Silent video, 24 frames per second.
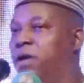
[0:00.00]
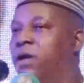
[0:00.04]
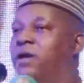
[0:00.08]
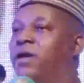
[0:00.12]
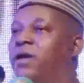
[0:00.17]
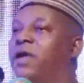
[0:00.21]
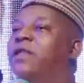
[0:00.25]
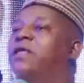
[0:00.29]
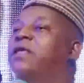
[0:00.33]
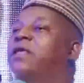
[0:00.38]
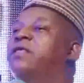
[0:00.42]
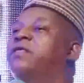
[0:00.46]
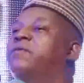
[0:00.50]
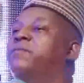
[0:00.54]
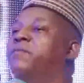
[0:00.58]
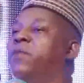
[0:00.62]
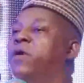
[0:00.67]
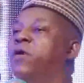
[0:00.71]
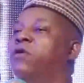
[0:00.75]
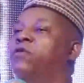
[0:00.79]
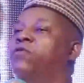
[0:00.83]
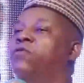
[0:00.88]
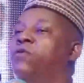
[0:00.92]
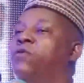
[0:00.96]
that his
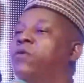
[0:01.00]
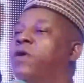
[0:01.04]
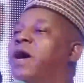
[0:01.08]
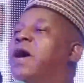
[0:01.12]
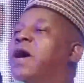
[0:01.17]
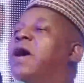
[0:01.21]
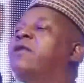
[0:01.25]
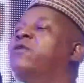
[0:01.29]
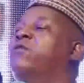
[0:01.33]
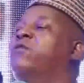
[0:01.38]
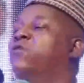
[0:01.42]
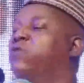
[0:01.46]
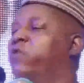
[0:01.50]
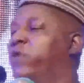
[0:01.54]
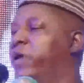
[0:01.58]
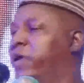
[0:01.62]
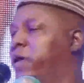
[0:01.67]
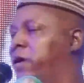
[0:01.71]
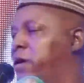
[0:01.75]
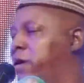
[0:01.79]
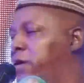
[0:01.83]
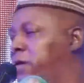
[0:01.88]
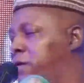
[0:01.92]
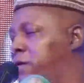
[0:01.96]
major
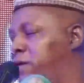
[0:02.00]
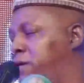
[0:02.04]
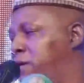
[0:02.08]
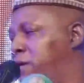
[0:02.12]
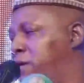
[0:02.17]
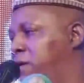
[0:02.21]
undoing